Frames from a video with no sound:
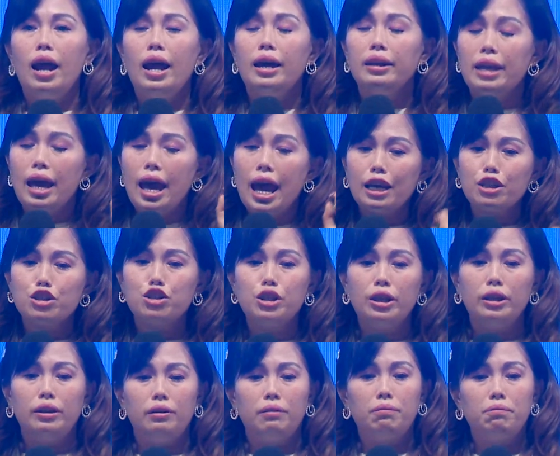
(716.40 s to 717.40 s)
an
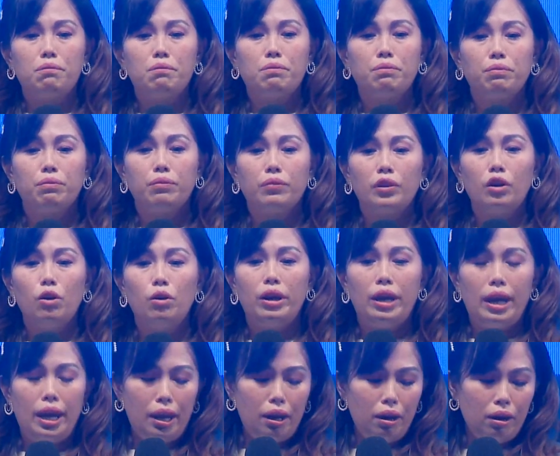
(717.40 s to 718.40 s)
action.
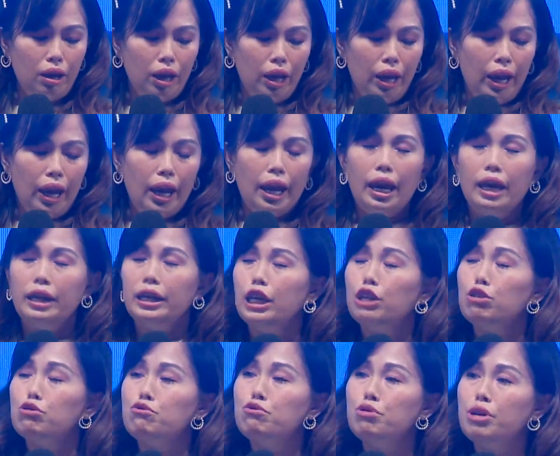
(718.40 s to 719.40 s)
Okay? And
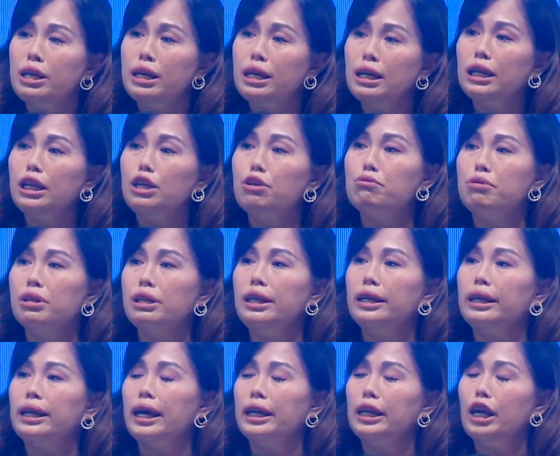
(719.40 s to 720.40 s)
it really,
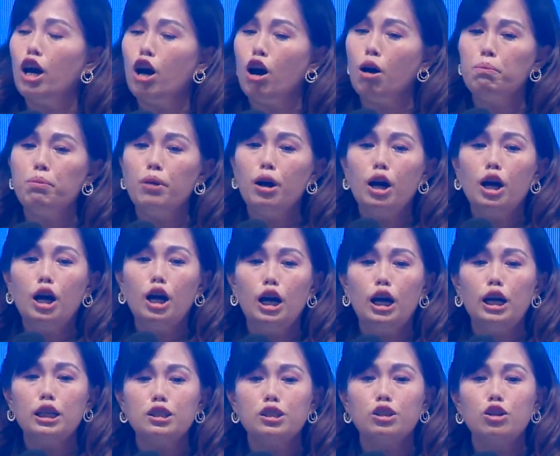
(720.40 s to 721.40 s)
really can help
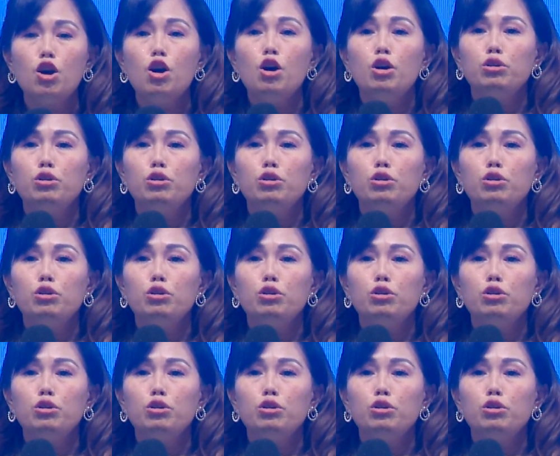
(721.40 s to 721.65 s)
us